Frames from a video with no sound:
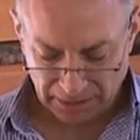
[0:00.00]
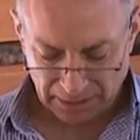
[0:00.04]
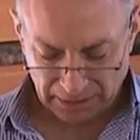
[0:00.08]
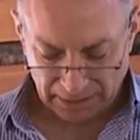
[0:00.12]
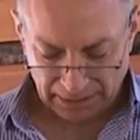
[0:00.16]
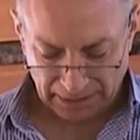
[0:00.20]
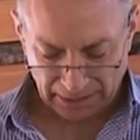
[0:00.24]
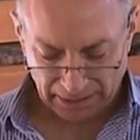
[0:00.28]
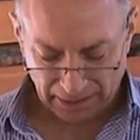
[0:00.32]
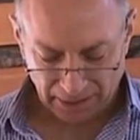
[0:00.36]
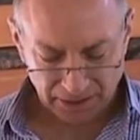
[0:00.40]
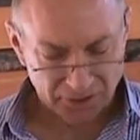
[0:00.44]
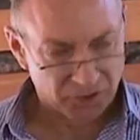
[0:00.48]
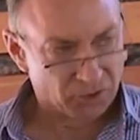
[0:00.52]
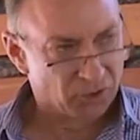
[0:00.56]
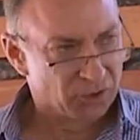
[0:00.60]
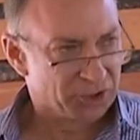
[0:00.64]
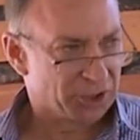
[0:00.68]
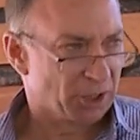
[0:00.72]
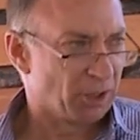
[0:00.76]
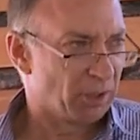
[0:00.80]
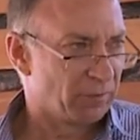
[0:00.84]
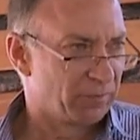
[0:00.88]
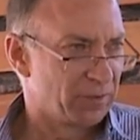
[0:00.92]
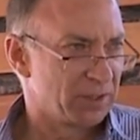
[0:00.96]
It's
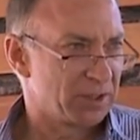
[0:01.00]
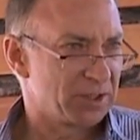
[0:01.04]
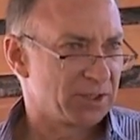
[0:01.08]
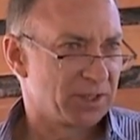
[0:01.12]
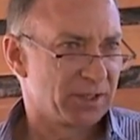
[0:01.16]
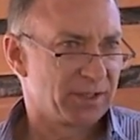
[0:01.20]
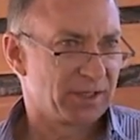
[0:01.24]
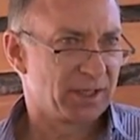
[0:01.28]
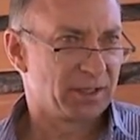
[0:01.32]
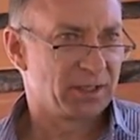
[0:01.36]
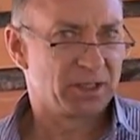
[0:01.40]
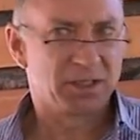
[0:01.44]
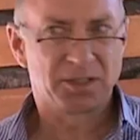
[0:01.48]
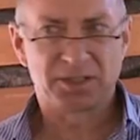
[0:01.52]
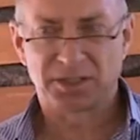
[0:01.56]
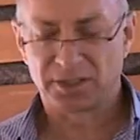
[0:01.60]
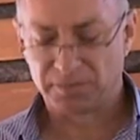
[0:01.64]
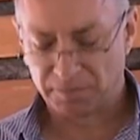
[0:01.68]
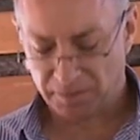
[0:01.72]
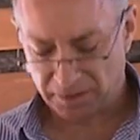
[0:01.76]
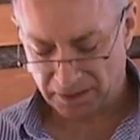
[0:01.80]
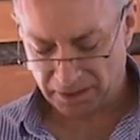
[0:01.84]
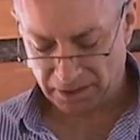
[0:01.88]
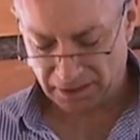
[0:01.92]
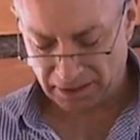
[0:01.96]
also obvious that there needs to
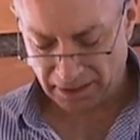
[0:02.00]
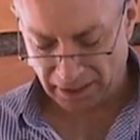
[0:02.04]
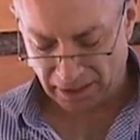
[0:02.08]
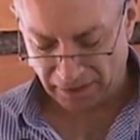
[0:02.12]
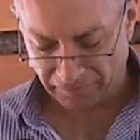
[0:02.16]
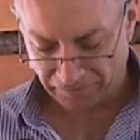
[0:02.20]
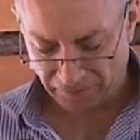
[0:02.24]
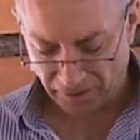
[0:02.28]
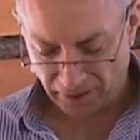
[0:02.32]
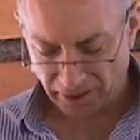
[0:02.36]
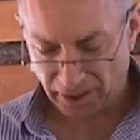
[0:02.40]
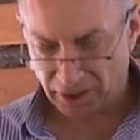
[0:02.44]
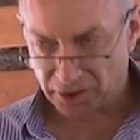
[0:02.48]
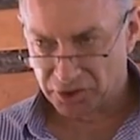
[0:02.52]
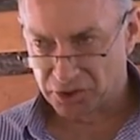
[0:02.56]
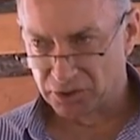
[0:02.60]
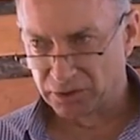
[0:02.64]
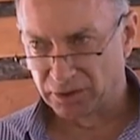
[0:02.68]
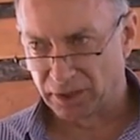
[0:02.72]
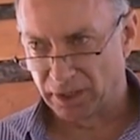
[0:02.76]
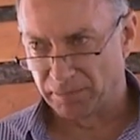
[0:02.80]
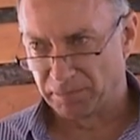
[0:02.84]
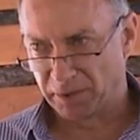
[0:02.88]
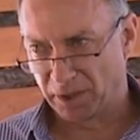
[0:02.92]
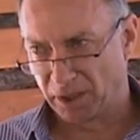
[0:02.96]
be a financial
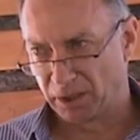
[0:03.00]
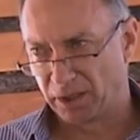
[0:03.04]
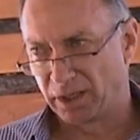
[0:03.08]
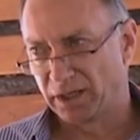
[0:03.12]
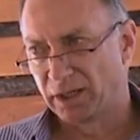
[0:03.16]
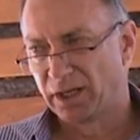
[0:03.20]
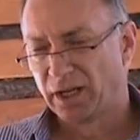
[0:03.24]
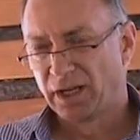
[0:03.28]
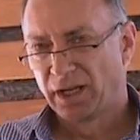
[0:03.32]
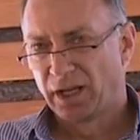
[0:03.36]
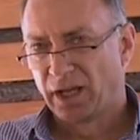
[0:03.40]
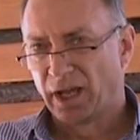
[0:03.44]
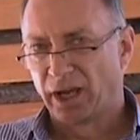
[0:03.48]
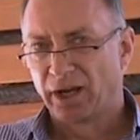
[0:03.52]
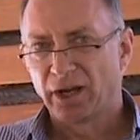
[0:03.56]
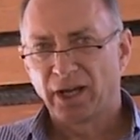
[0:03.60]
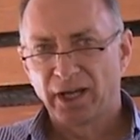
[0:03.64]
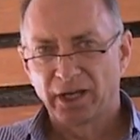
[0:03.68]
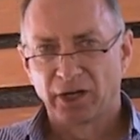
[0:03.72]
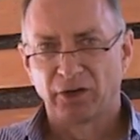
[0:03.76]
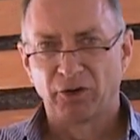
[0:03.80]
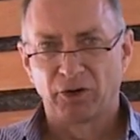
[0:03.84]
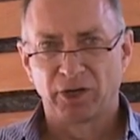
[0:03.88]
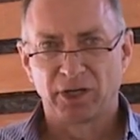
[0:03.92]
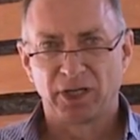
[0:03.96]
component, and I
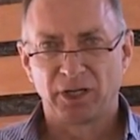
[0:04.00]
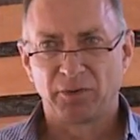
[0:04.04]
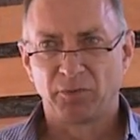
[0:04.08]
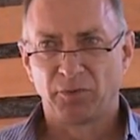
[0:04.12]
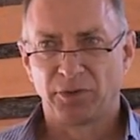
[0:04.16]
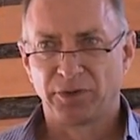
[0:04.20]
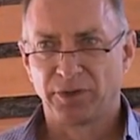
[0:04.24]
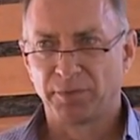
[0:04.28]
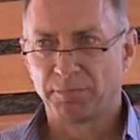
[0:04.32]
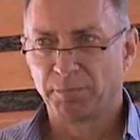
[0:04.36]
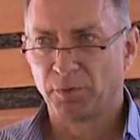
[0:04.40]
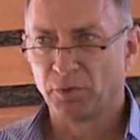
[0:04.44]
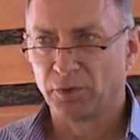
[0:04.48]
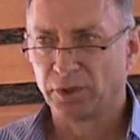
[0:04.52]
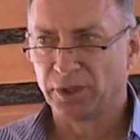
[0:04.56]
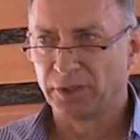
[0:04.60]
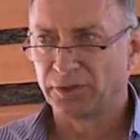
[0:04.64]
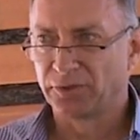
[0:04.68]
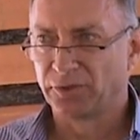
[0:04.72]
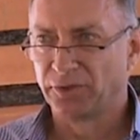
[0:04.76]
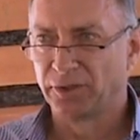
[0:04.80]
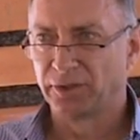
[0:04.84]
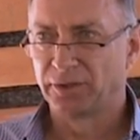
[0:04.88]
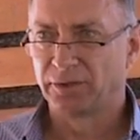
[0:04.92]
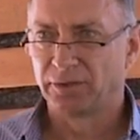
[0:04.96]
agree with the
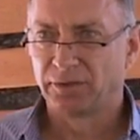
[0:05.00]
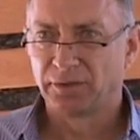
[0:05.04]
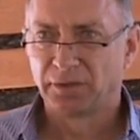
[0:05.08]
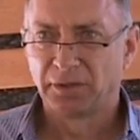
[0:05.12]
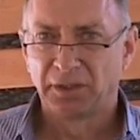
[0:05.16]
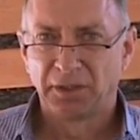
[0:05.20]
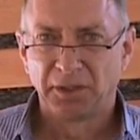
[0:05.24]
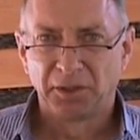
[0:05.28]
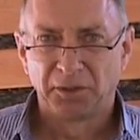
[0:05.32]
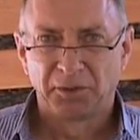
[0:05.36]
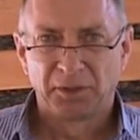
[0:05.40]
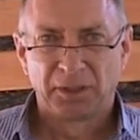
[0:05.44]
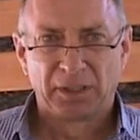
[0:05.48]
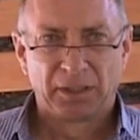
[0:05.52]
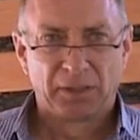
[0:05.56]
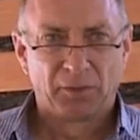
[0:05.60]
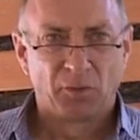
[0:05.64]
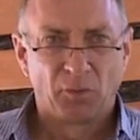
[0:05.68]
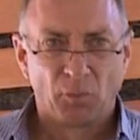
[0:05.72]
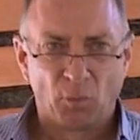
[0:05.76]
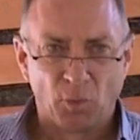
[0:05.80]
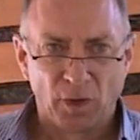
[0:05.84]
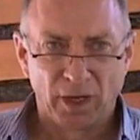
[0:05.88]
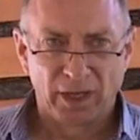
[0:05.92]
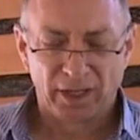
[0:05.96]
point that
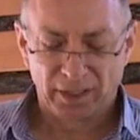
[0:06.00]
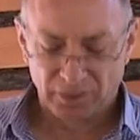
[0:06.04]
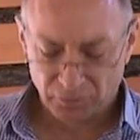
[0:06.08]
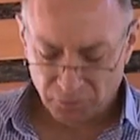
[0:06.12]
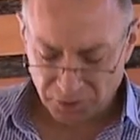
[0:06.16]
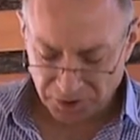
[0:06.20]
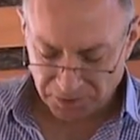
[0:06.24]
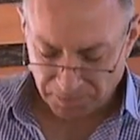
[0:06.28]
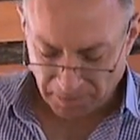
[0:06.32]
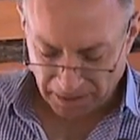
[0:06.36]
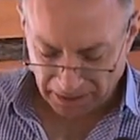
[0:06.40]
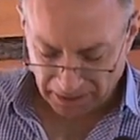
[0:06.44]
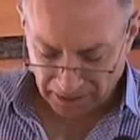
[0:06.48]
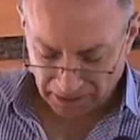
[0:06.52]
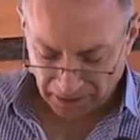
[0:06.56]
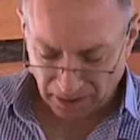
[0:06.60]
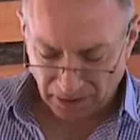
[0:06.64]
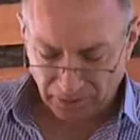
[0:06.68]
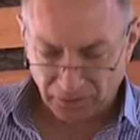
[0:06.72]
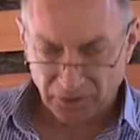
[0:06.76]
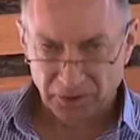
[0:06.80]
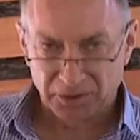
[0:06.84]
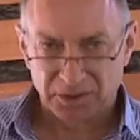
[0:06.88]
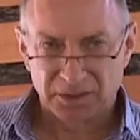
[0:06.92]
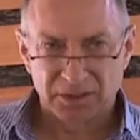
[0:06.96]
Wayne was
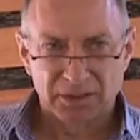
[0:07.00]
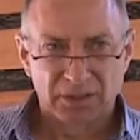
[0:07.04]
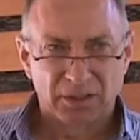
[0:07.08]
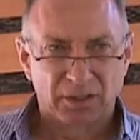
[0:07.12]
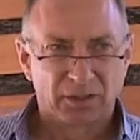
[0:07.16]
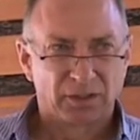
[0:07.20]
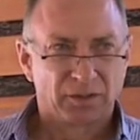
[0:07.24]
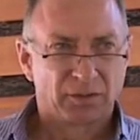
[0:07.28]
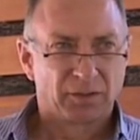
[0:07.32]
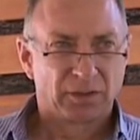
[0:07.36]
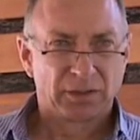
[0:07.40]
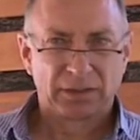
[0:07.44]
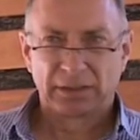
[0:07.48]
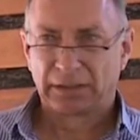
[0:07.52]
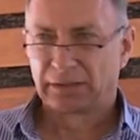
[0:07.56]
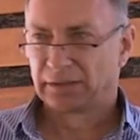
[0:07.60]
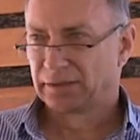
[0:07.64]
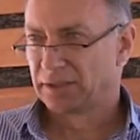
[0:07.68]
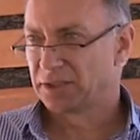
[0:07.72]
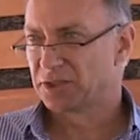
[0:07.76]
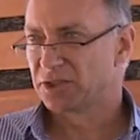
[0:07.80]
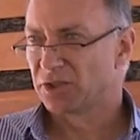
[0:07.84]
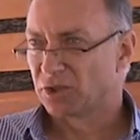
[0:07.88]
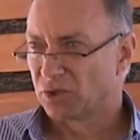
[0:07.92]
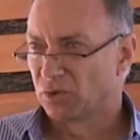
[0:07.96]
making that
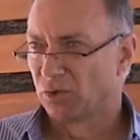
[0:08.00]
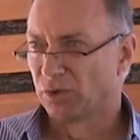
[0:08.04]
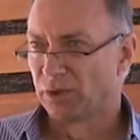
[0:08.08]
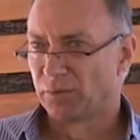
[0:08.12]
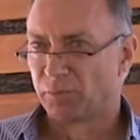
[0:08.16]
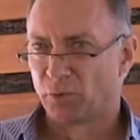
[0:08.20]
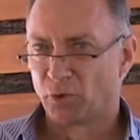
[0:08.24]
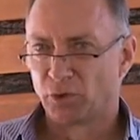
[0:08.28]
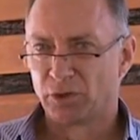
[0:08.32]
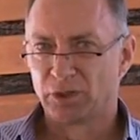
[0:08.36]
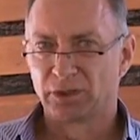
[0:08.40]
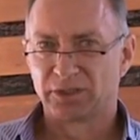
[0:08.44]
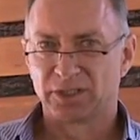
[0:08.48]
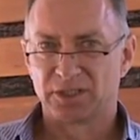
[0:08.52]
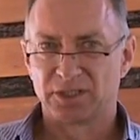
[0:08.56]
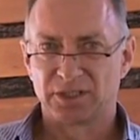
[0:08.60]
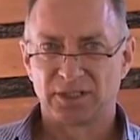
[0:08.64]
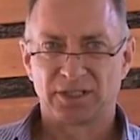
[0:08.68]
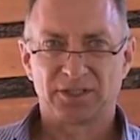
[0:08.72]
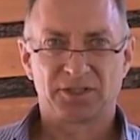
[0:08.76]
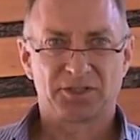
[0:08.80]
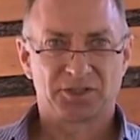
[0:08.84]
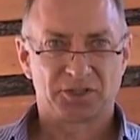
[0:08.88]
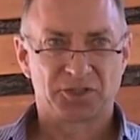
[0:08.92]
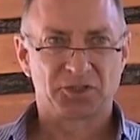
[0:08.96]
let's not call them royalties,
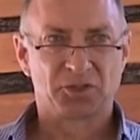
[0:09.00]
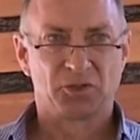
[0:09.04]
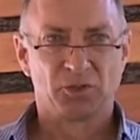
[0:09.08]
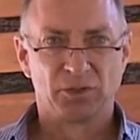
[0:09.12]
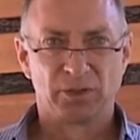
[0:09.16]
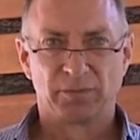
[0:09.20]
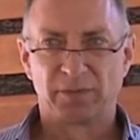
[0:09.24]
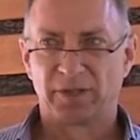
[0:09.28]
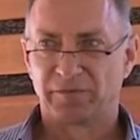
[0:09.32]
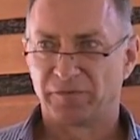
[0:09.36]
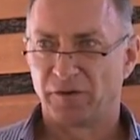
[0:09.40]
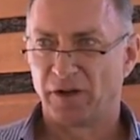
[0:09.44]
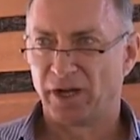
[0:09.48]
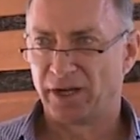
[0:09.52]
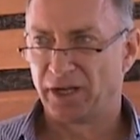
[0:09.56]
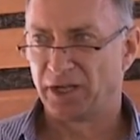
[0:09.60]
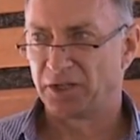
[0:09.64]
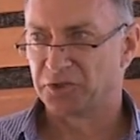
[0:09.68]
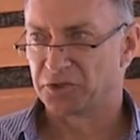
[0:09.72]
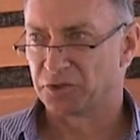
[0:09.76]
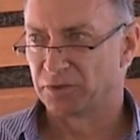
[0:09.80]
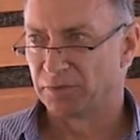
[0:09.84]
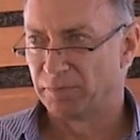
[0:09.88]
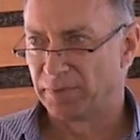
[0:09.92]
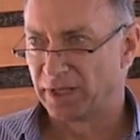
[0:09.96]
let's just call them the
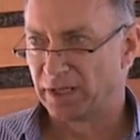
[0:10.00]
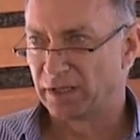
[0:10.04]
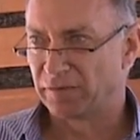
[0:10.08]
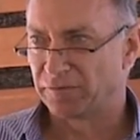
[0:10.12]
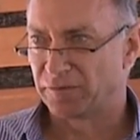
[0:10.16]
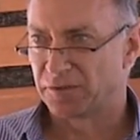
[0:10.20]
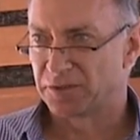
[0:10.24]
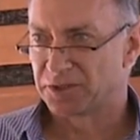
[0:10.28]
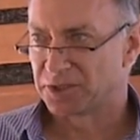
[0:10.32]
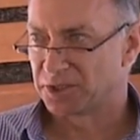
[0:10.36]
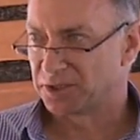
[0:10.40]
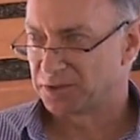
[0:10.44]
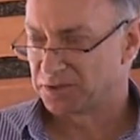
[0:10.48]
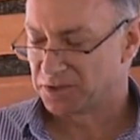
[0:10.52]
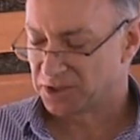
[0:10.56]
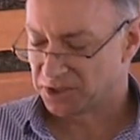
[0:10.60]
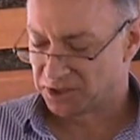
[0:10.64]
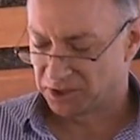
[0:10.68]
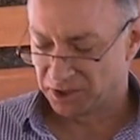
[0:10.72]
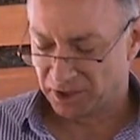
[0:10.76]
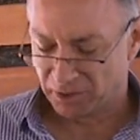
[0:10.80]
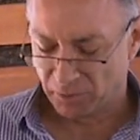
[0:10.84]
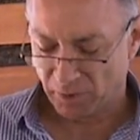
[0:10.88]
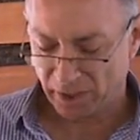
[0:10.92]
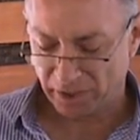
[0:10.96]
financial benefits and
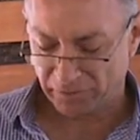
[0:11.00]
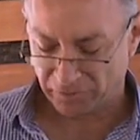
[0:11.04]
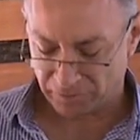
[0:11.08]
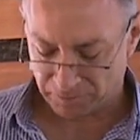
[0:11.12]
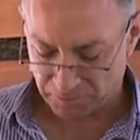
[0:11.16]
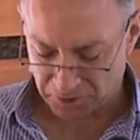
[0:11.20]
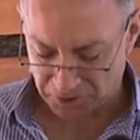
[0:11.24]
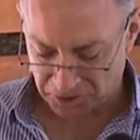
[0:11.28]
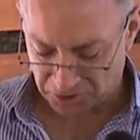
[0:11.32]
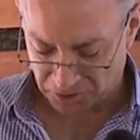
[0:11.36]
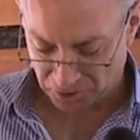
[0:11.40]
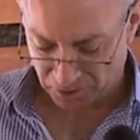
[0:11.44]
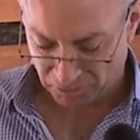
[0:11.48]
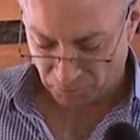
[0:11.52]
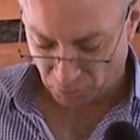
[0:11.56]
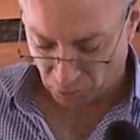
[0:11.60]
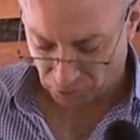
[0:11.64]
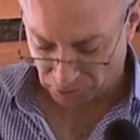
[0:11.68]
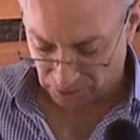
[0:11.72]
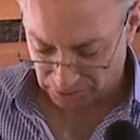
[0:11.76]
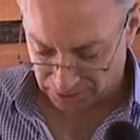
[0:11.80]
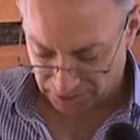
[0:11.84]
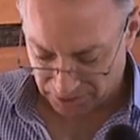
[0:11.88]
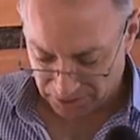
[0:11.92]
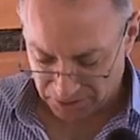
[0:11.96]
steer away from this term
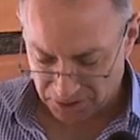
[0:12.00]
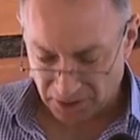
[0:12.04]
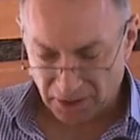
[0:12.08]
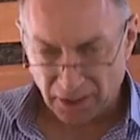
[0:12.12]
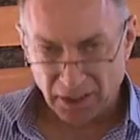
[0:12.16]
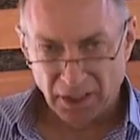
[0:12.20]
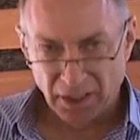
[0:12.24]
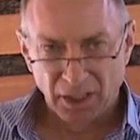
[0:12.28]
royalties.